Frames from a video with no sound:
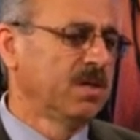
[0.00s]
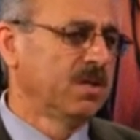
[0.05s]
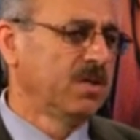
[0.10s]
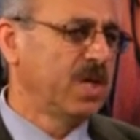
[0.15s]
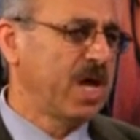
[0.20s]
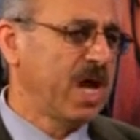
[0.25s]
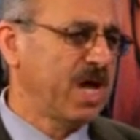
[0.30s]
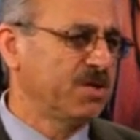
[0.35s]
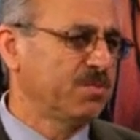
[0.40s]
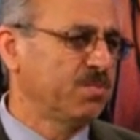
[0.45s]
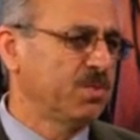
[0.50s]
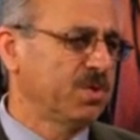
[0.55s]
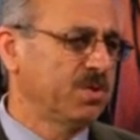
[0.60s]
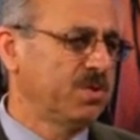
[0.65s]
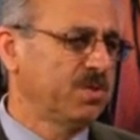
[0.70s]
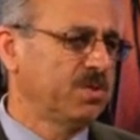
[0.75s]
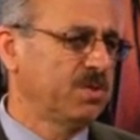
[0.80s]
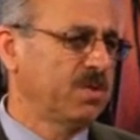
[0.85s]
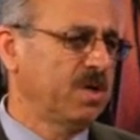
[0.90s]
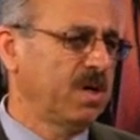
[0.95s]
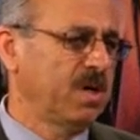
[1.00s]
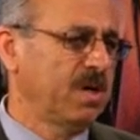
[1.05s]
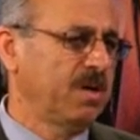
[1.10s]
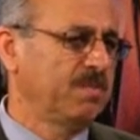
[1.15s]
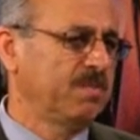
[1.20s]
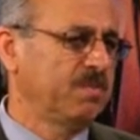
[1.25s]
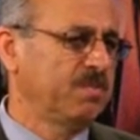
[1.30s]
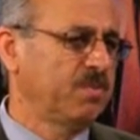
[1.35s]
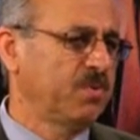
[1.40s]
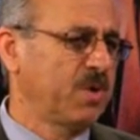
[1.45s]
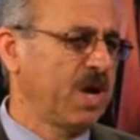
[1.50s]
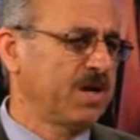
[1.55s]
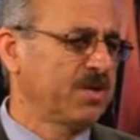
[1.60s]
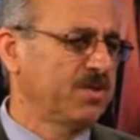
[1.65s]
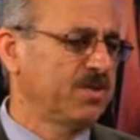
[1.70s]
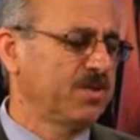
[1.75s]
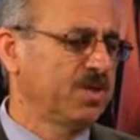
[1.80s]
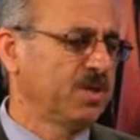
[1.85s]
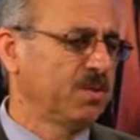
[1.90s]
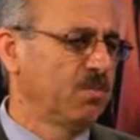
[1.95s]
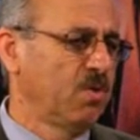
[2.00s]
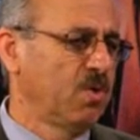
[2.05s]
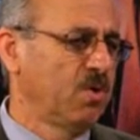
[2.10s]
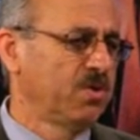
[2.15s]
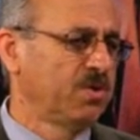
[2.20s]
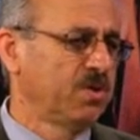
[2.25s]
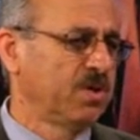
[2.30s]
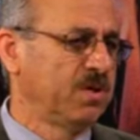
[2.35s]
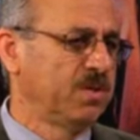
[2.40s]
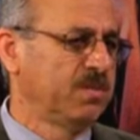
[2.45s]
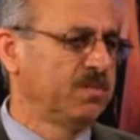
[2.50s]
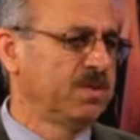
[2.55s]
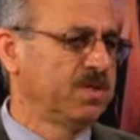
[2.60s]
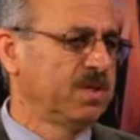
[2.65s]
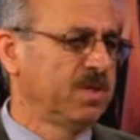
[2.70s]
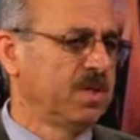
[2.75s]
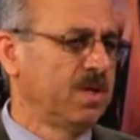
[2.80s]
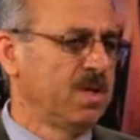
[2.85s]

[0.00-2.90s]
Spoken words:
that much practicing Muslims,